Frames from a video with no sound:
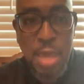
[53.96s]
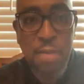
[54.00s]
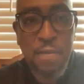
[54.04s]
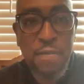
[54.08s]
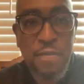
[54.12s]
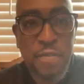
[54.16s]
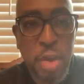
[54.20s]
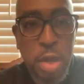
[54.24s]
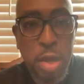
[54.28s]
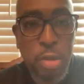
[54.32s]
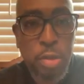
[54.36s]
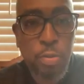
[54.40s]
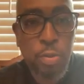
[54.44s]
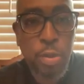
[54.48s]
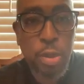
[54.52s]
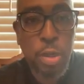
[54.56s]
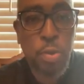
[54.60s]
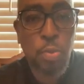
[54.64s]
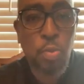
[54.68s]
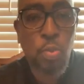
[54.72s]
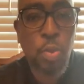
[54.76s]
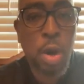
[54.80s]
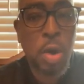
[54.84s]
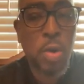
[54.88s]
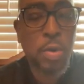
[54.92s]
in
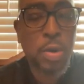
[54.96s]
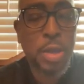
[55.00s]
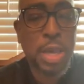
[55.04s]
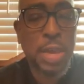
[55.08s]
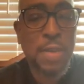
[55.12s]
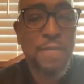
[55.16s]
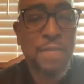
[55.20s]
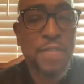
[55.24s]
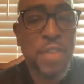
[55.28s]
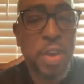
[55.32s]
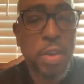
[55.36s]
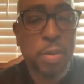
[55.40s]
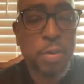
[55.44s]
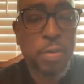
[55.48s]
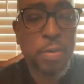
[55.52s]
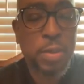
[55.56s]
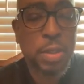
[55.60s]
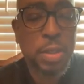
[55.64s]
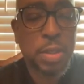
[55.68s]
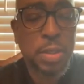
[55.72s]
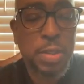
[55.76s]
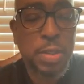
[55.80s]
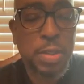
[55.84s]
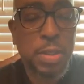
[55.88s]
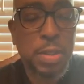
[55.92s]
victory, walk in
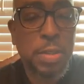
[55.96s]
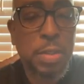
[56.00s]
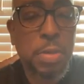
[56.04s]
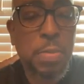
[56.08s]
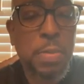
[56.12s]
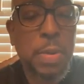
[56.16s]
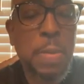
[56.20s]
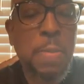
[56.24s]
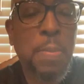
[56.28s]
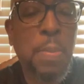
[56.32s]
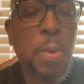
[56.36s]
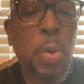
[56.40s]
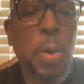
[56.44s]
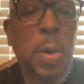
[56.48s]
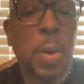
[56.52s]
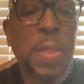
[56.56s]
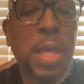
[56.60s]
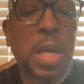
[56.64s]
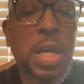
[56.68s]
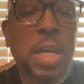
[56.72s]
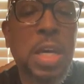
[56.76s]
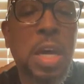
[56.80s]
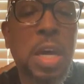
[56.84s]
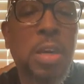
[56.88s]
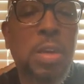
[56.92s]
victory, to be
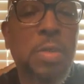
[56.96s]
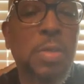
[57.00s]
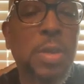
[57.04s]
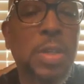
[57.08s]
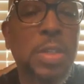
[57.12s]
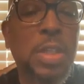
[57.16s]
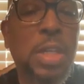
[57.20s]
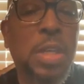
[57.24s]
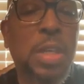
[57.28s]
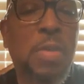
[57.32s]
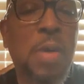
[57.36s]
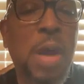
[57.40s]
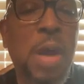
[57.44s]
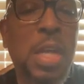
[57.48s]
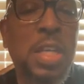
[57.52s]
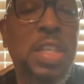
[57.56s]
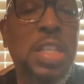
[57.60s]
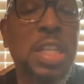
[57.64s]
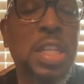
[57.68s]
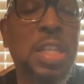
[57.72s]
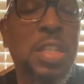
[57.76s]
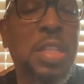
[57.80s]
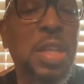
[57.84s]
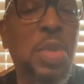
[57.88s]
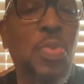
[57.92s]
more than conquerors in
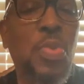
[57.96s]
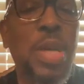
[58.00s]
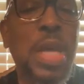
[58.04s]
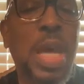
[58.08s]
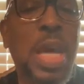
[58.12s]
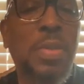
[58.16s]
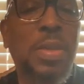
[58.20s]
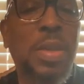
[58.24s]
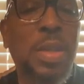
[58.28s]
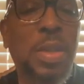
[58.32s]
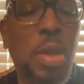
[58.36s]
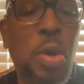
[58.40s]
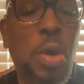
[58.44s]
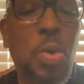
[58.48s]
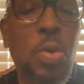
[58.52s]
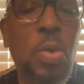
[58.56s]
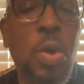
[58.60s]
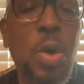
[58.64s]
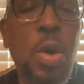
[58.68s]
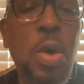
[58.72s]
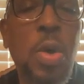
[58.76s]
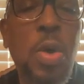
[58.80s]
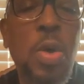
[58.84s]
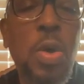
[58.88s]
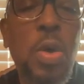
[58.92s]
Christ Jesus, then we have to
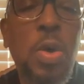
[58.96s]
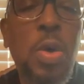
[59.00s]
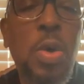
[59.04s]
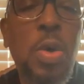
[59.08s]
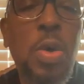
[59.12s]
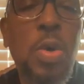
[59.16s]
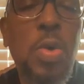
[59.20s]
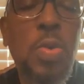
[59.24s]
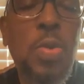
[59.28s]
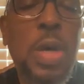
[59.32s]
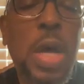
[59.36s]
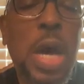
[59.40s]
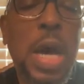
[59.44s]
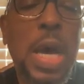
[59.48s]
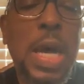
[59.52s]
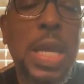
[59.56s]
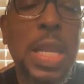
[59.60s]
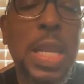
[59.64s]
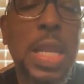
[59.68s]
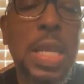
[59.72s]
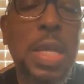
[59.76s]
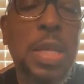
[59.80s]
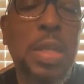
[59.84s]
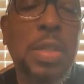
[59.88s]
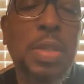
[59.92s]
know who
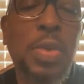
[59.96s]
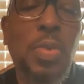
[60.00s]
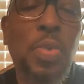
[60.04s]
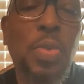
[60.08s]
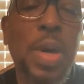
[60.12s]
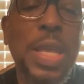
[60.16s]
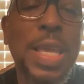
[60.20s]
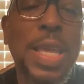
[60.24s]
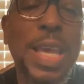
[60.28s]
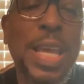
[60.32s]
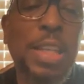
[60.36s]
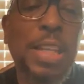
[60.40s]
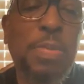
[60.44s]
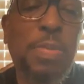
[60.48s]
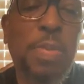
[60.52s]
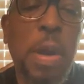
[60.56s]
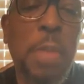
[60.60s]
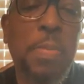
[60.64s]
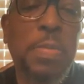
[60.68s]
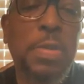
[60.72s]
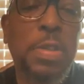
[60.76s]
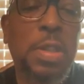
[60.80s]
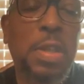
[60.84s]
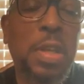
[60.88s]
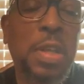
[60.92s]
God is and what He has
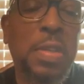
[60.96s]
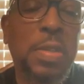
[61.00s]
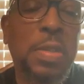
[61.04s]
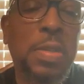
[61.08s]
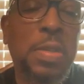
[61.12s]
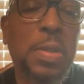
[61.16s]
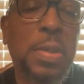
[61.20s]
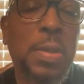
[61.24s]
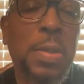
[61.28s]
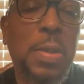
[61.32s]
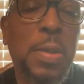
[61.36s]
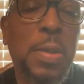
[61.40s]
promised us.